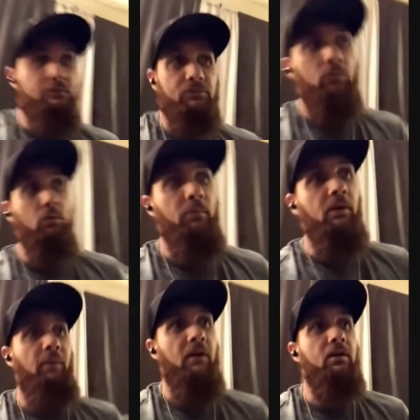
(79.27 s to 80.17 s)
so me
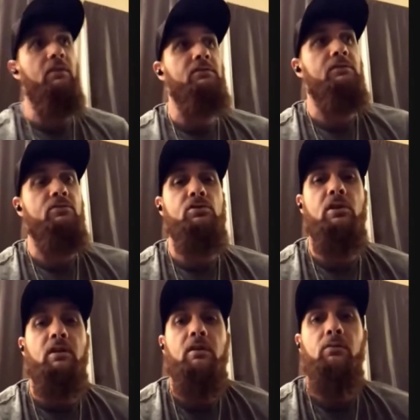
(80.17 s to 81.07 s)
and my cousin
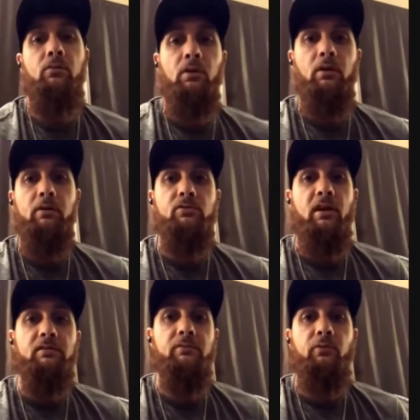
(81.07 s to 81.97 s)
G uh, in
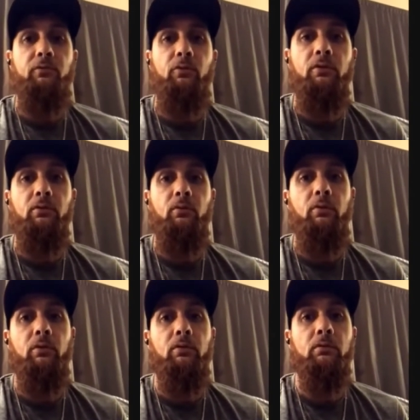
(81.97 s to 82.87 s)
Jacksonville, Florida, we
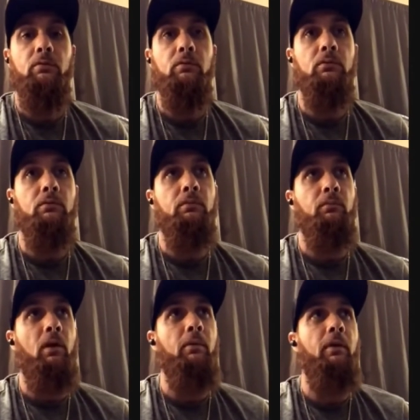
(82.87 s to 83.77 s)
were
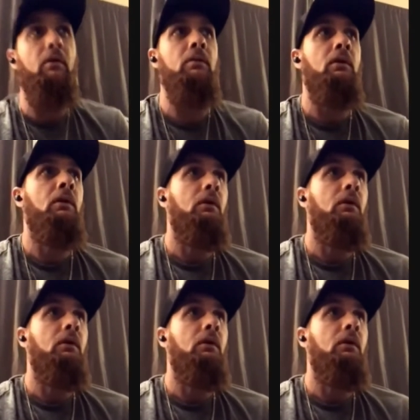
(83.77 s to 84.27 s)
probably about